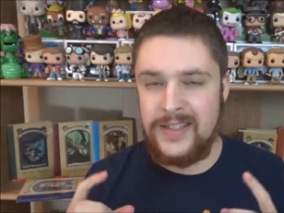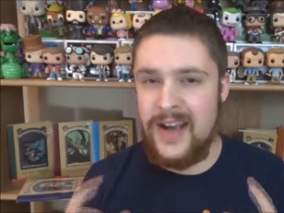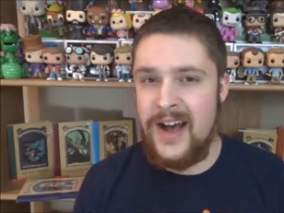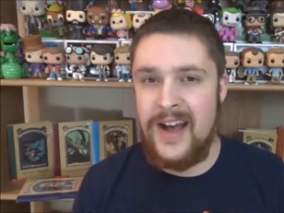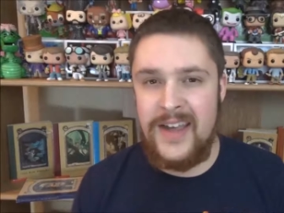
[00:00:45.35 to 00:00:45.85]

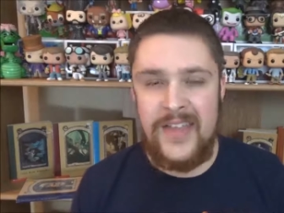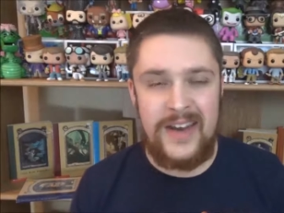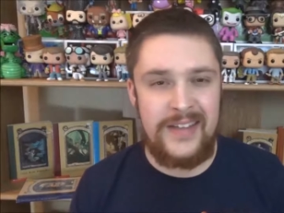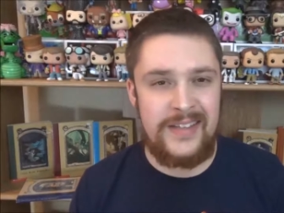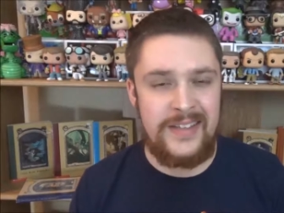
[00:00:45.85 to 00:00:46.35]
eye
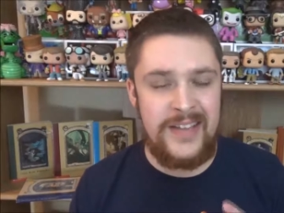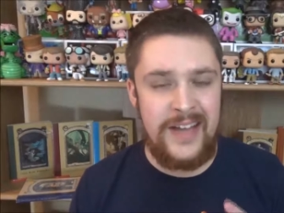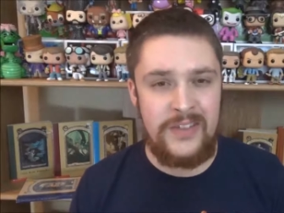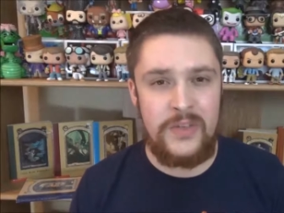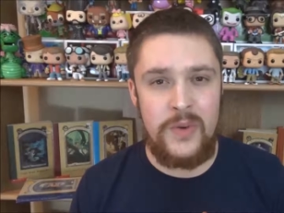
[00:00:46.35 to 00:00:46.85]
that is a
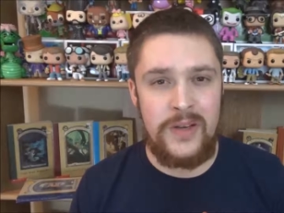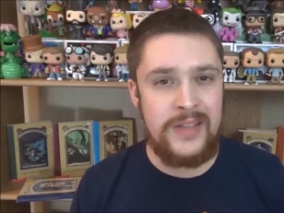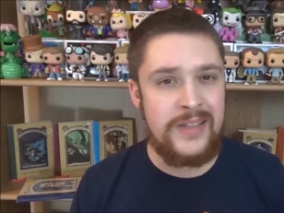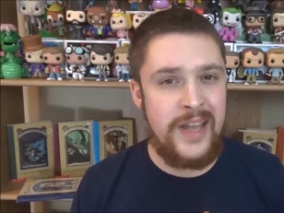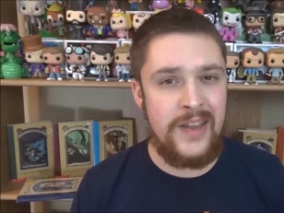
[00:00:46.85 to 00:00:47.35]
tattoo on
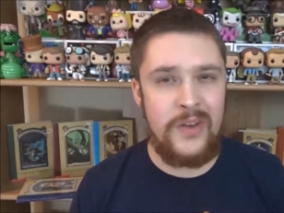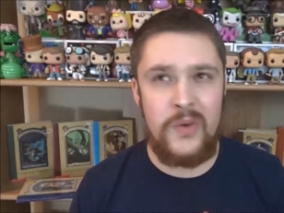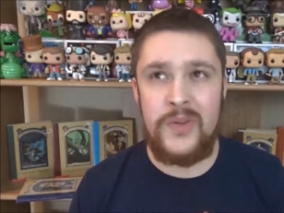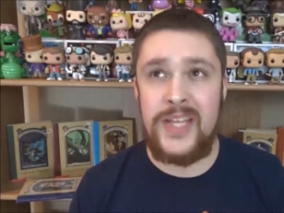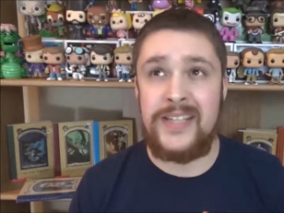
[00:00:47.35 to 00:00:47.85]
his
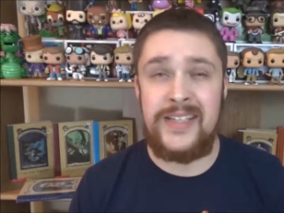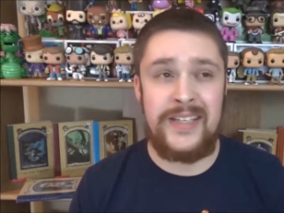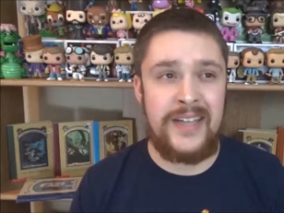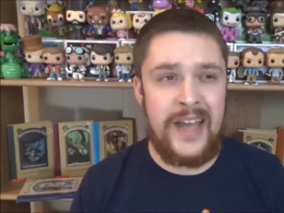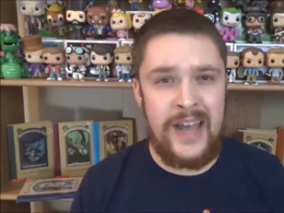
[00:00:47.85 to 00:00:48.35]
ankle, and they
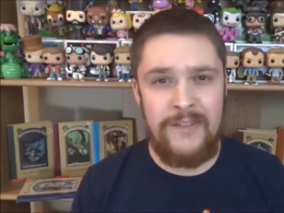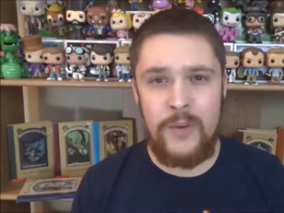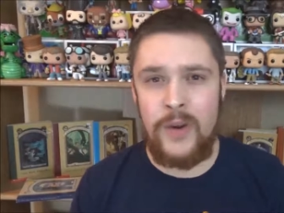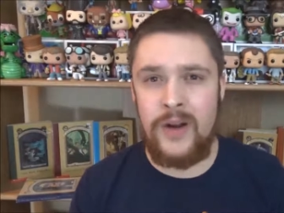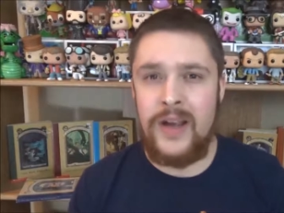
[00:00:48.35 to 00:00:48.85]
see it
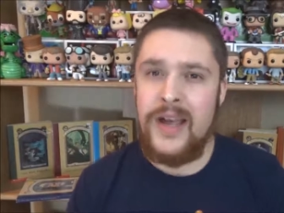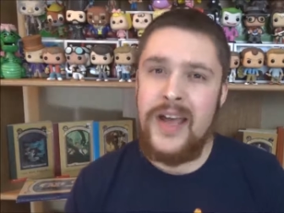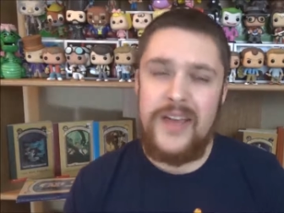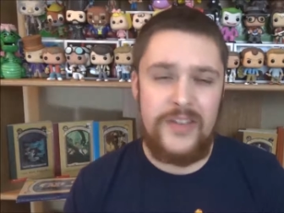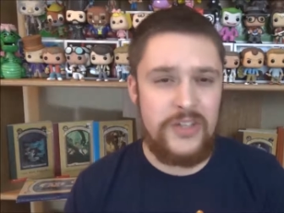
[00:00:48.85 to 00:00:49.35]
everywhere.
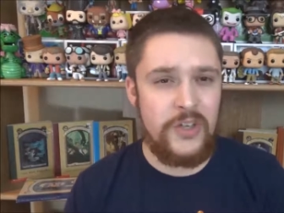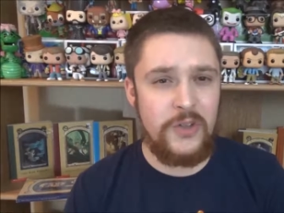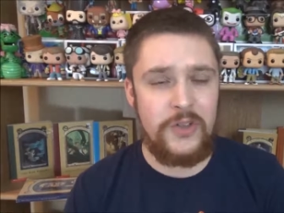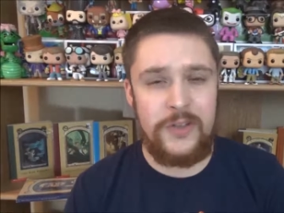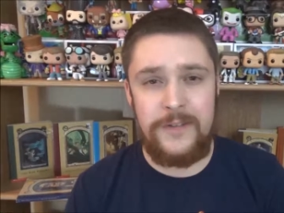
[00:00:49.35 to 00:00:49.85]
And the
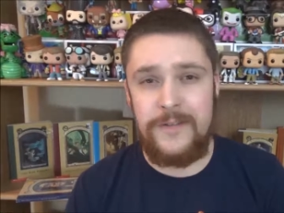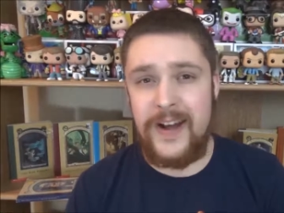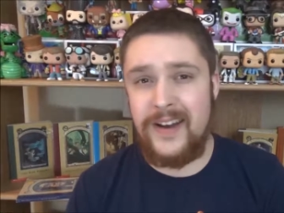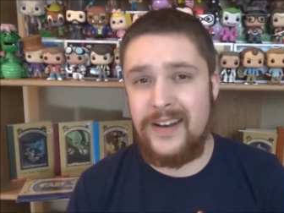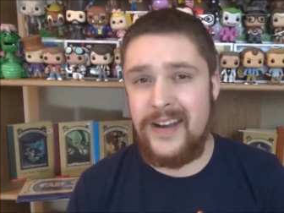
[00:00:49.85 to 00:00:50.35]
children are
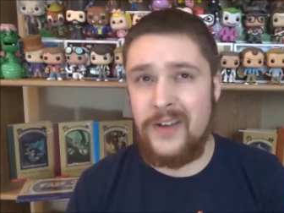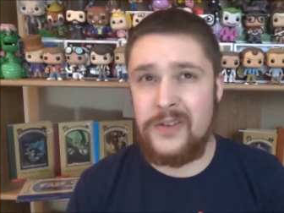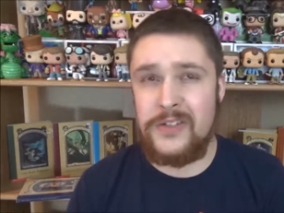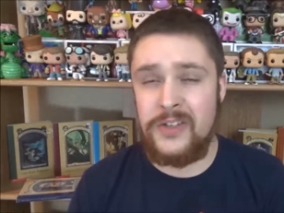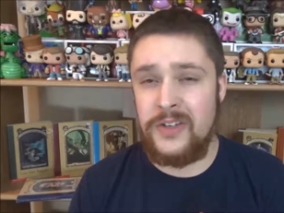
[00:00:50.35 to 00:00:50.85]
finding
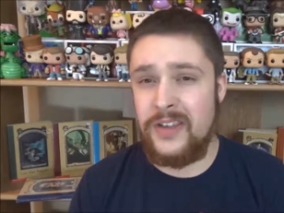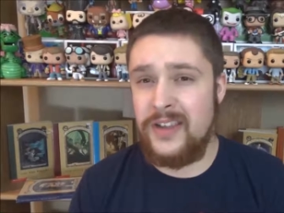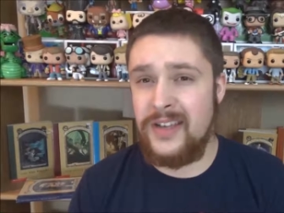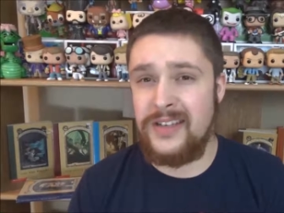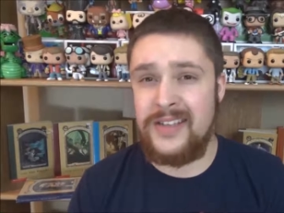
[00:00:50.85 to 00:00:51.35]
out certain
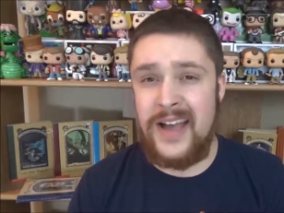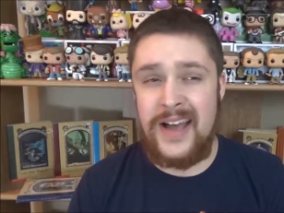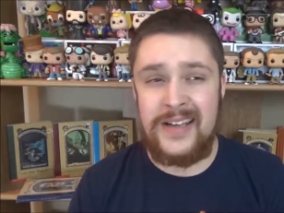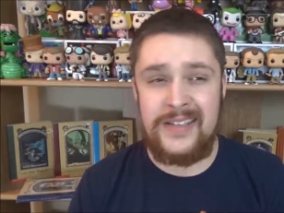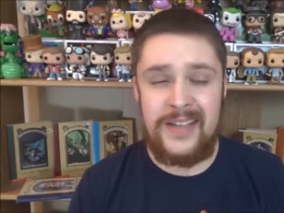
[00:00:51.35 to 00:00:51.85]
things
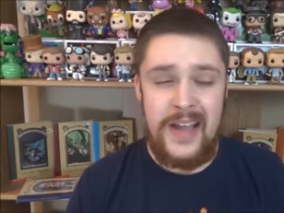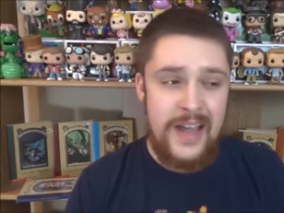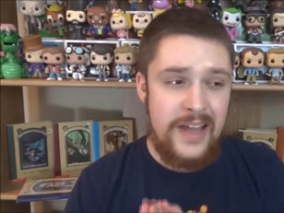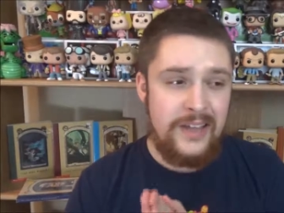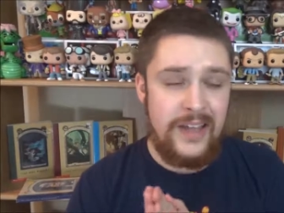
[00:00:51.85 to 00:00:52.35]
as
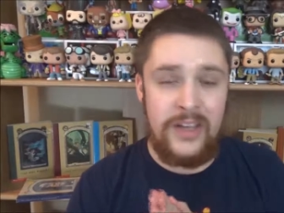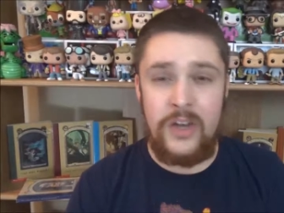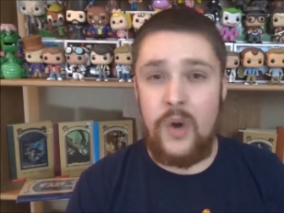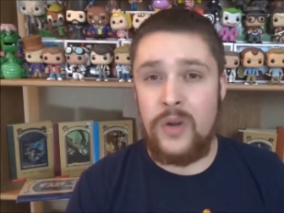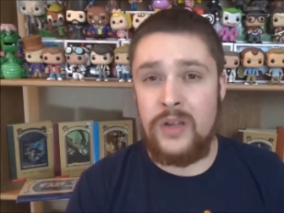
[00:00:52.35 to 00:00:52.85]
they
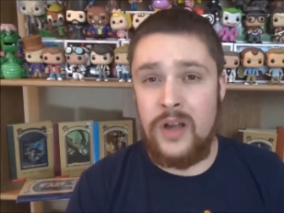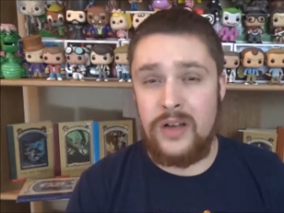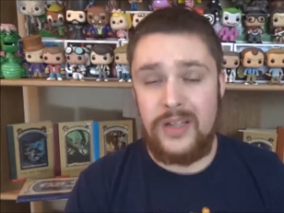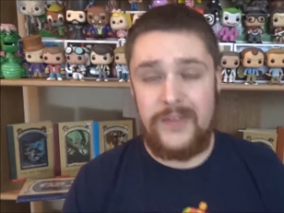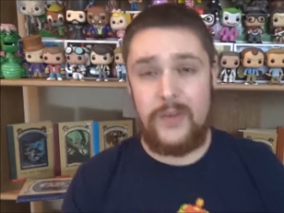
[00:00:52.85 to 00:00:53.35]
go
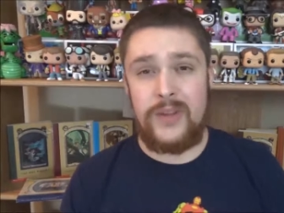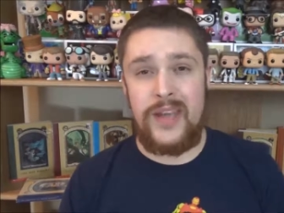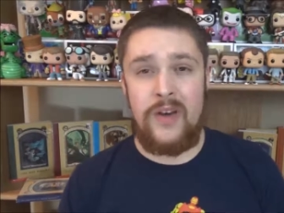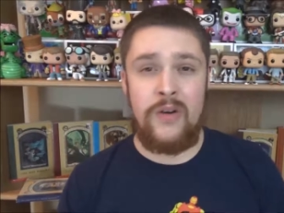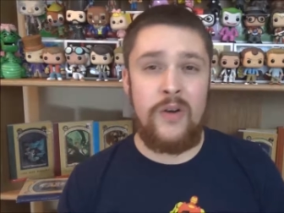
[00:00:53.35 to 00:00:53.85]
along living with
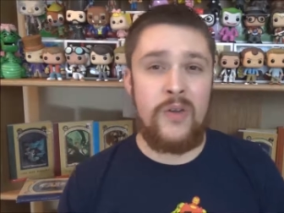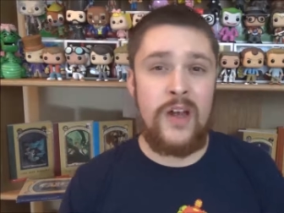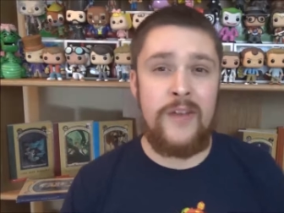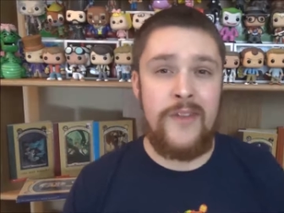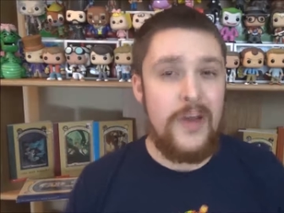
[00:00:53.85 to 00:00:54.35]
Count
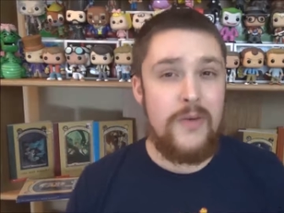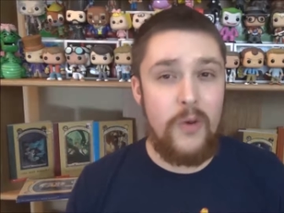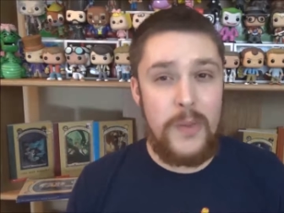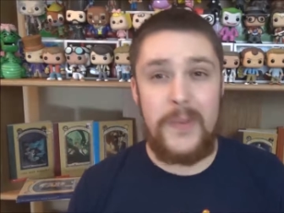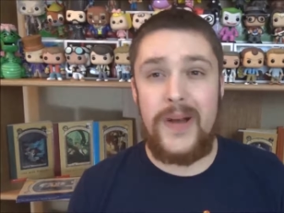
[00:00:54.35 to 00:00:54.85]
Olaf.
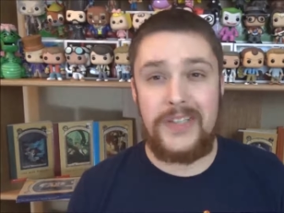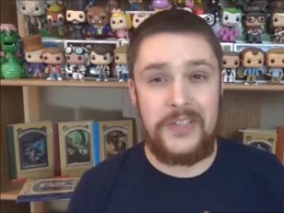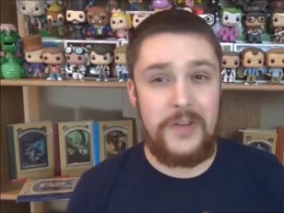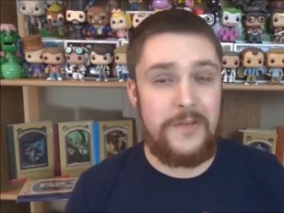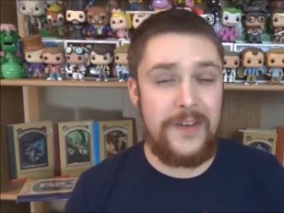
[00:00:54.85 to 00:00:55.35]
Well, people
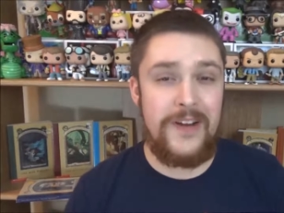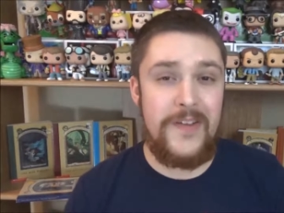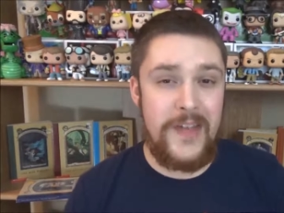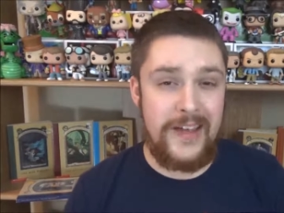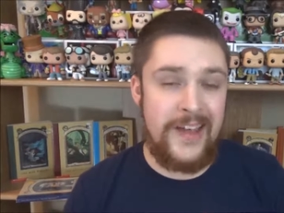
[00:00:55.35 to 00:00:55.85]
actually do figure
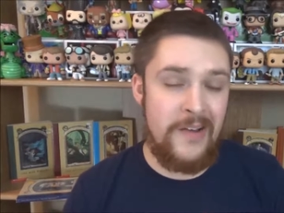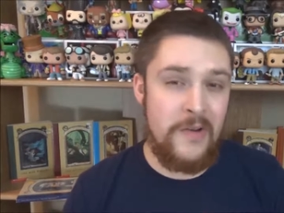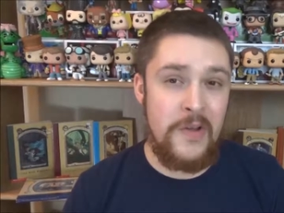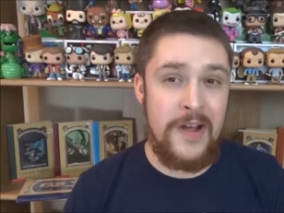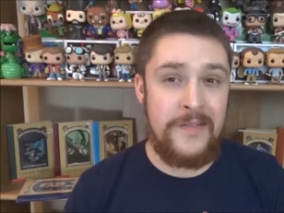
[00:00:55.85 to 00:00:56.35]
out that
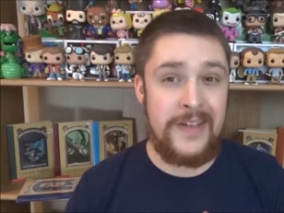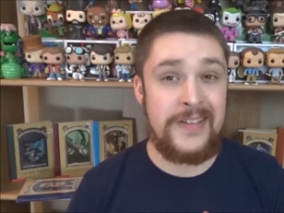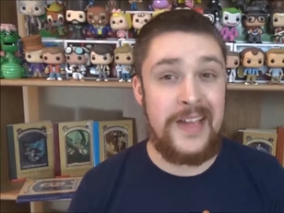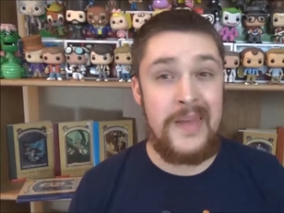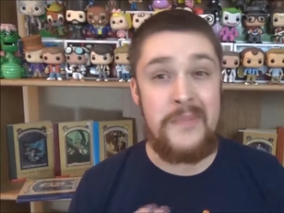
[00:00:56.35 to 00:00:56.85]
Count Olaf
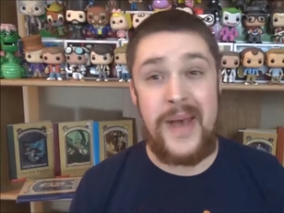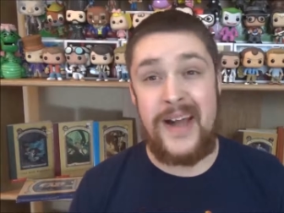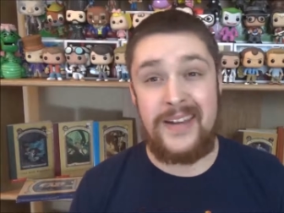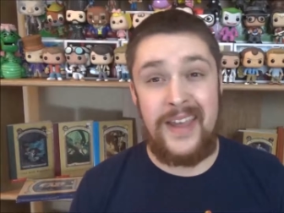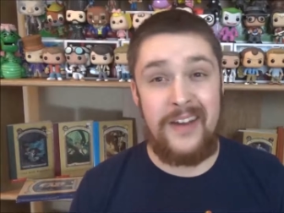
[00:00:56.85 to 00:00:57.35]
is a
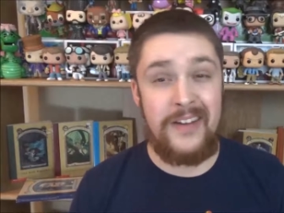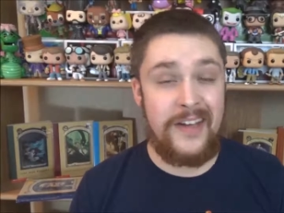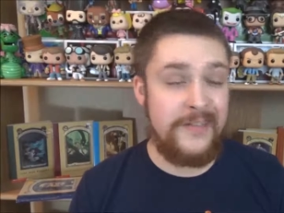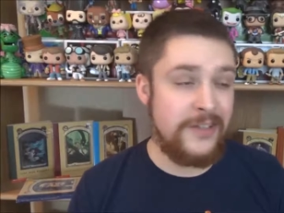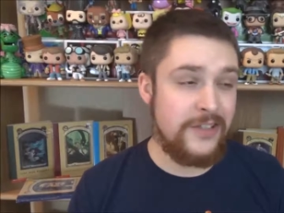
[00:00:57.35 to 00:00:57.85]
bad
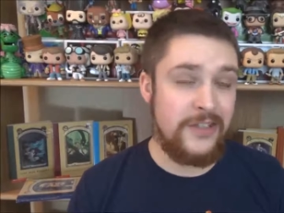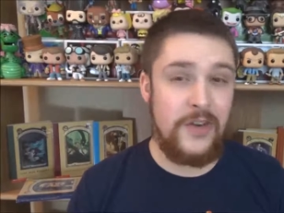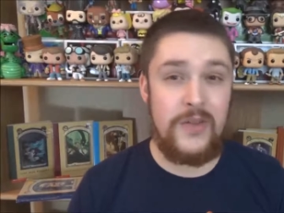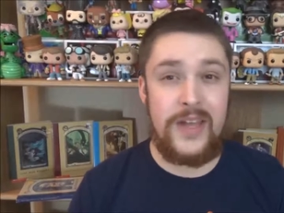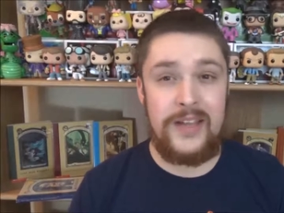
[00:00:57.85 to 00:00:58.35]
caregiver,
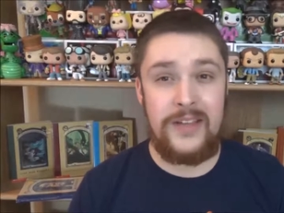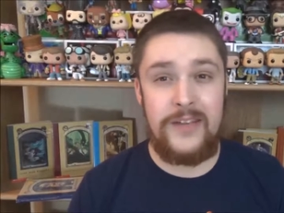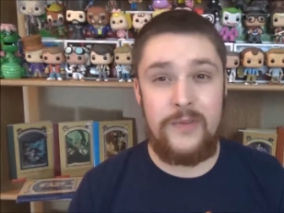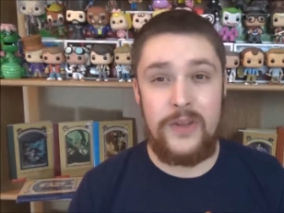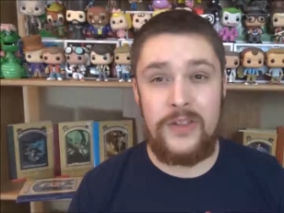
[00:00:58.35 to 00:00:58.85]
so they live with